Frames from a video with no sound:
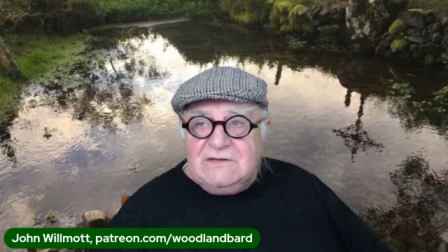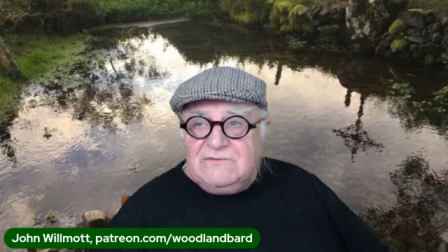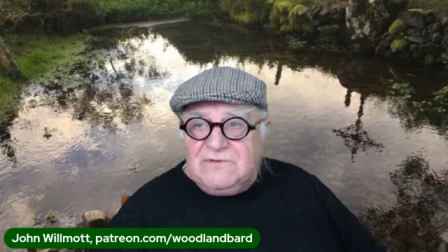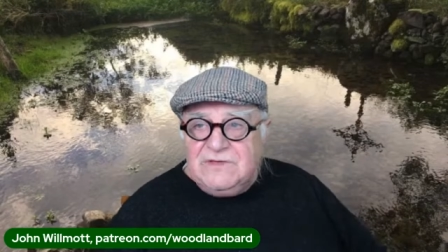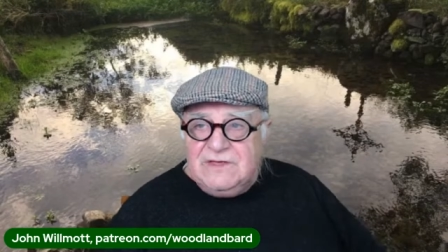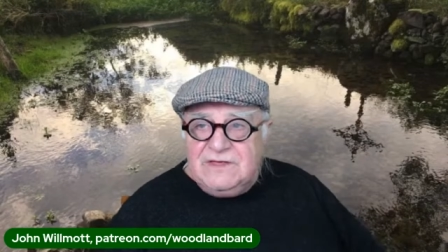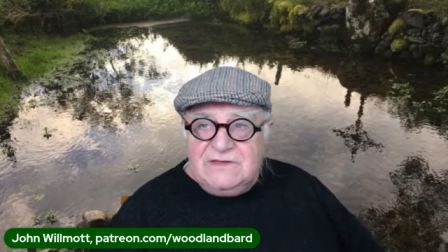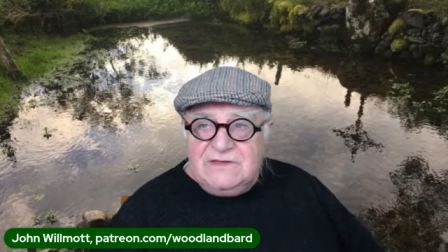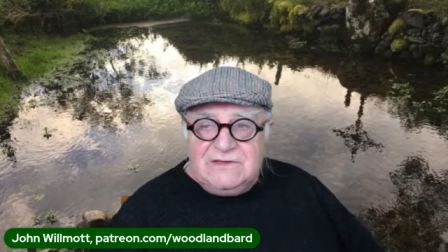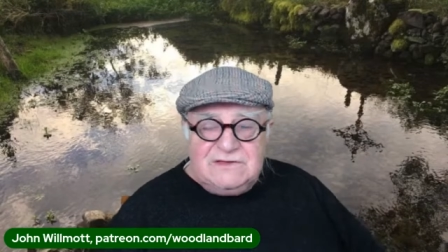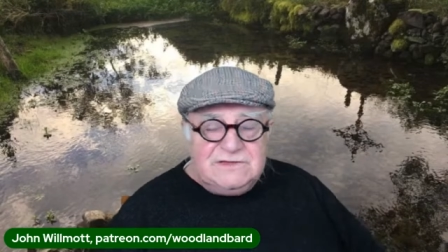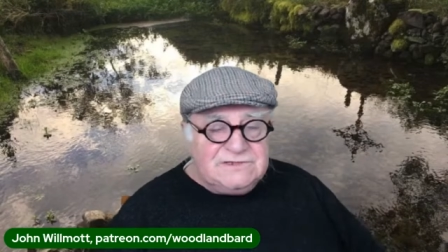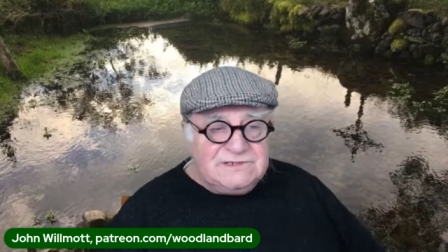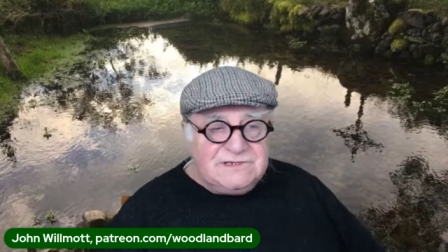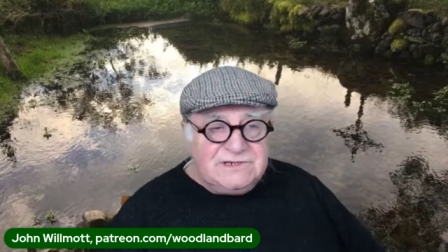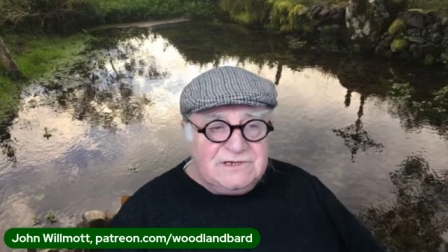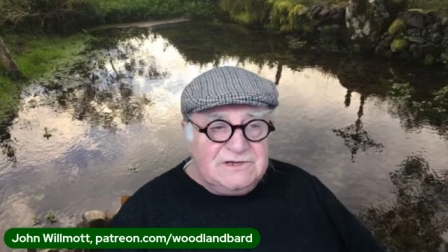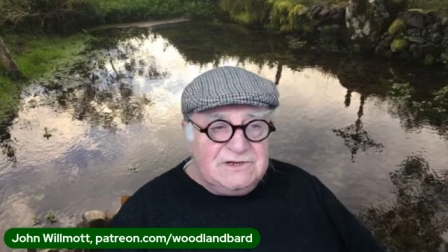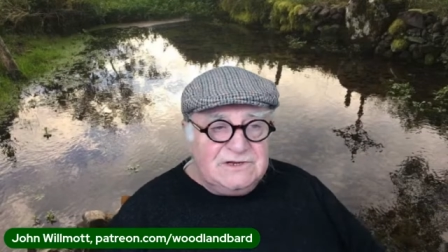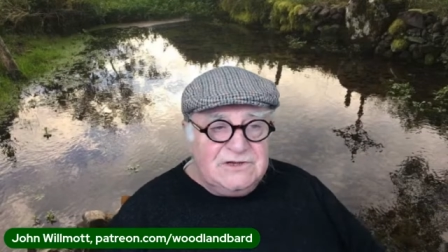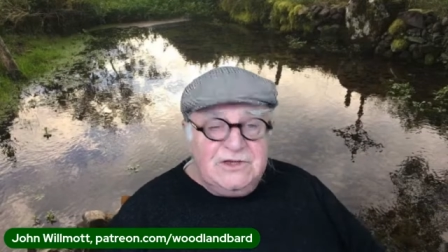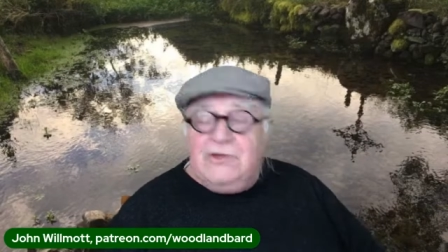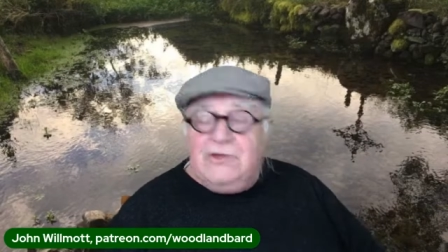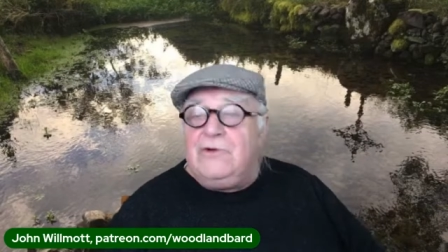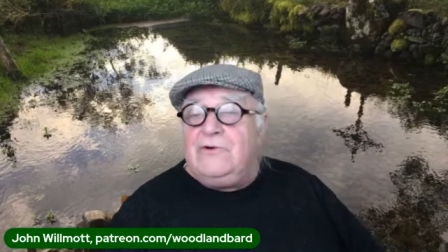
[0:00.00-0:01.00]
if there's
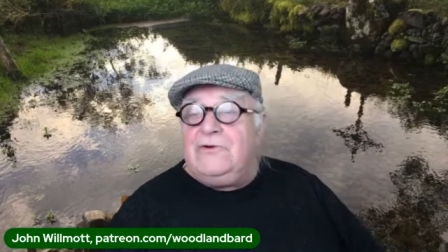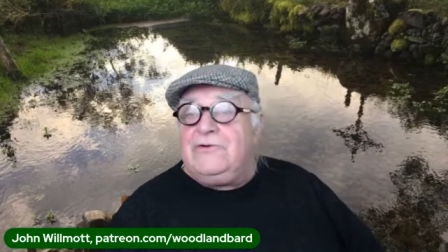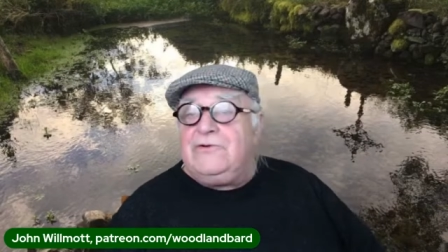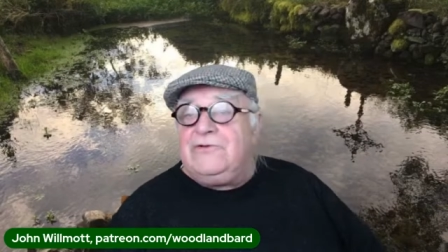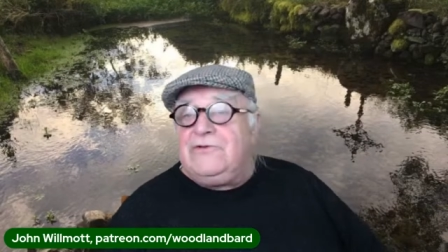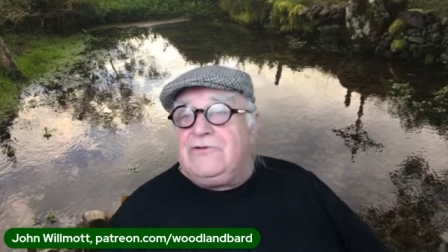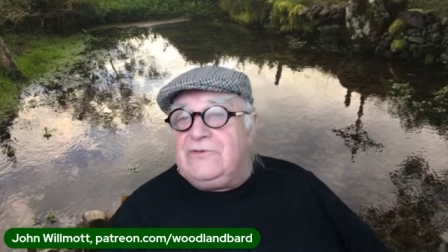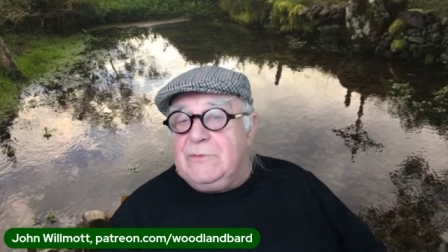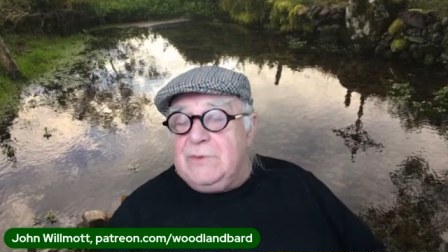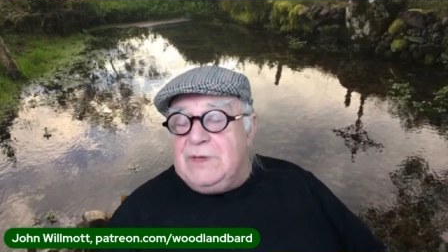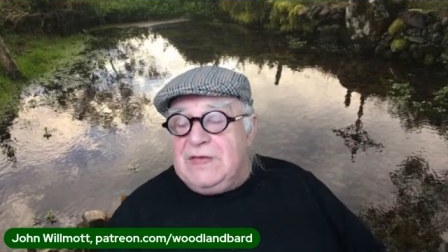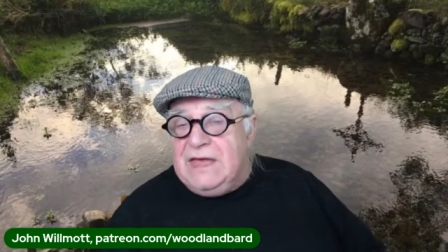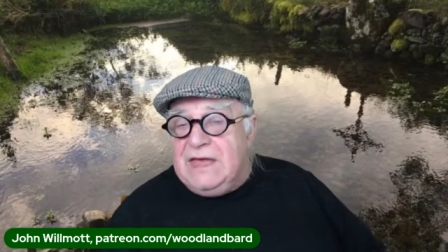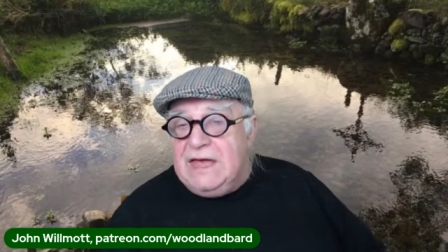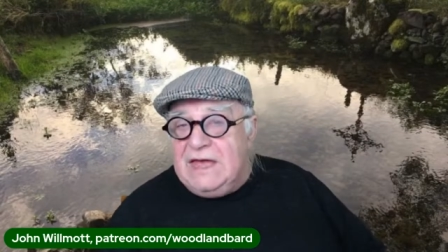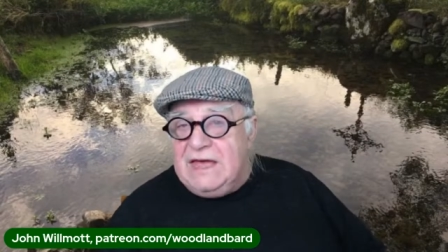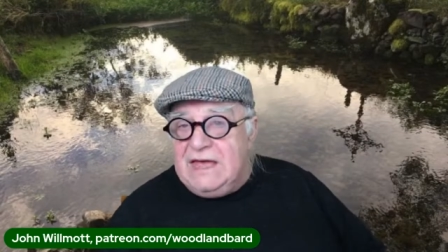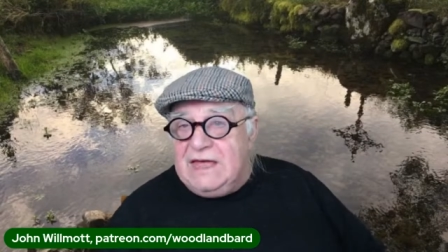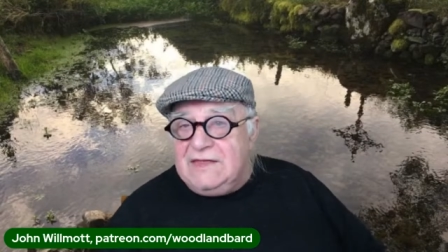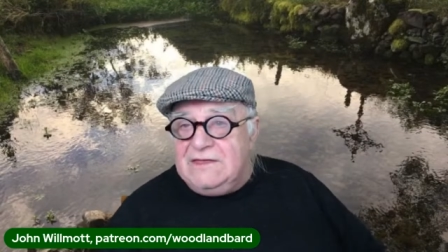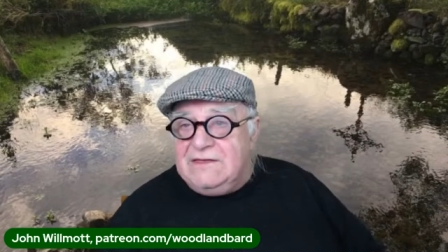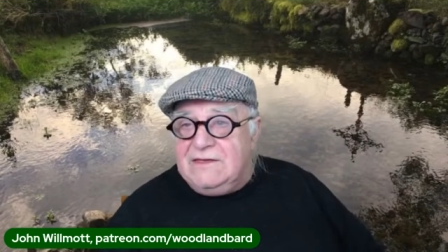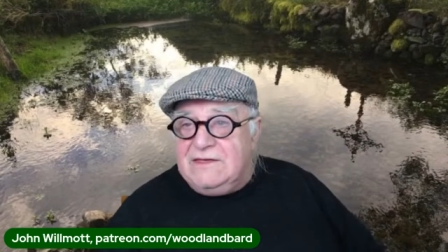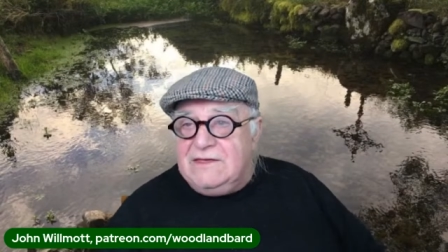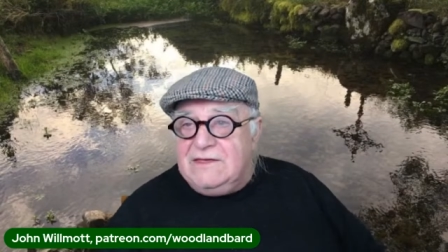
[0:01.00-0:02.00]
uh, cures to be
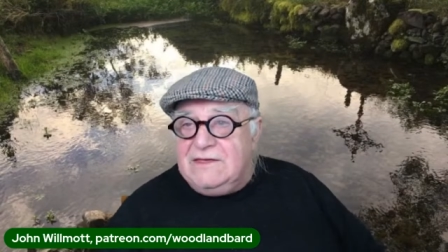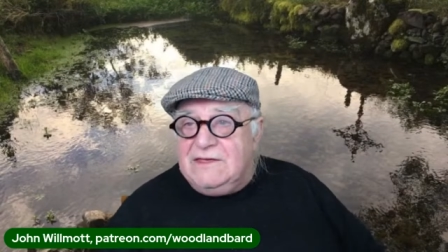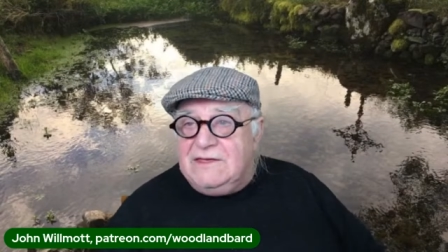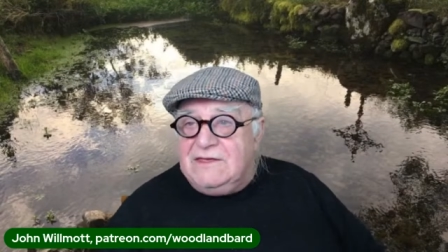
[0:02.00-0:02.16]
had.